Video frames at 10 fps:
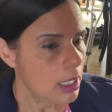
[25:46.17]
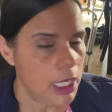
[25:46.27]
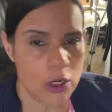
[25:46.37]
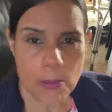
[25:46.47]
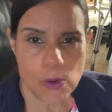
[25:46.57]

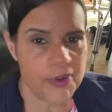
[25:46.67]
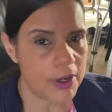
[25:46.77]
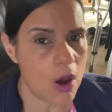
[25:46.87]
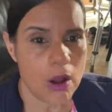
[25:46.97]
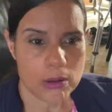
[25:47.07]
don't move
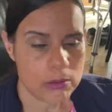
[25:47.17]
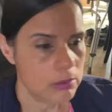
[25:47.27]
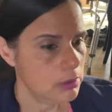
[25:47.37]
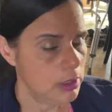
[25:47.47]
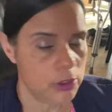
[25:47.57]
at all.
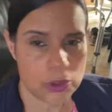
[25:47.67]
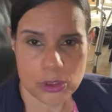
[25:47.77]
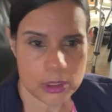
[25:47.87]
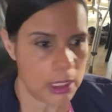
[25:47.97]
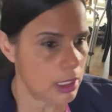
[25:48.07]
It
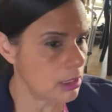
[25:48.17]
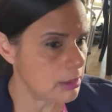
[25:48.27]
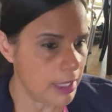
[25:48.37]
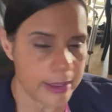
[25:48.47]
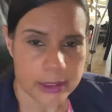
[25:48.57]
just
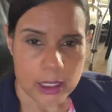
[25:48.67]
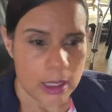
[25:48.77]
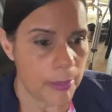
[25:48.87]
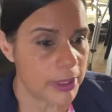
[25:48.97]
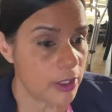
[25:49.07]
stayed dead.
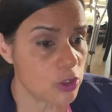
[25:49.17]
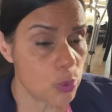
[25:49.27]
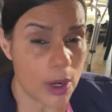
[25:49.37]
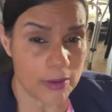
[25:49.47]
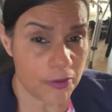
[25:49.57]
But there's
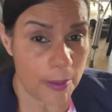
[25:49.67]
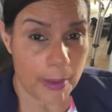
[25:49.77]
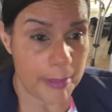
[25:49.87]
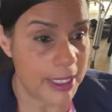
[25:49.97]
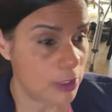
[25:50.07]
one from
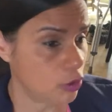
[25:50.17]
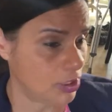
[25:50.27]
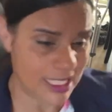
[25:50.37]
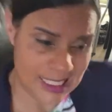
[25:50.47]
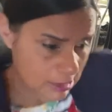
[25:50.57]
mommy that
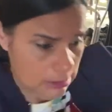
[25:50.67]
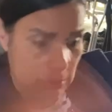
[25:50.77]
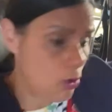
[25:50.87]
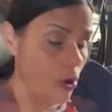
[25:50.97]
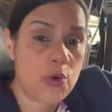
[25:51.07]
just
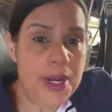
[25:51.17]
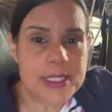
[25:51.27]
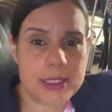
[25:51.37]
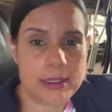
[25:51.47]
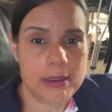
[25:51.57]
go
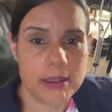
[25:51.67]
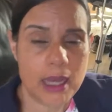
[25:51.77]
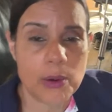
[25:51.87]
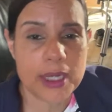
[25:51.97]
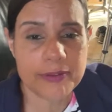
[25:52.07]
crazy.
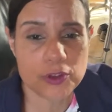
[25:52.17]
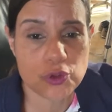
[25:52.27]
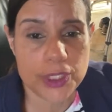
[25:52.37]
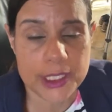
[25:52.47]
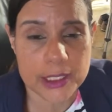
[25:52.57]
I would have to
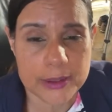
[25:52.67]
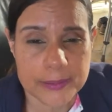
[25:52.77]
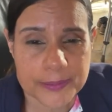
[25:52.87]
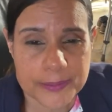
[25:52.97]
train it.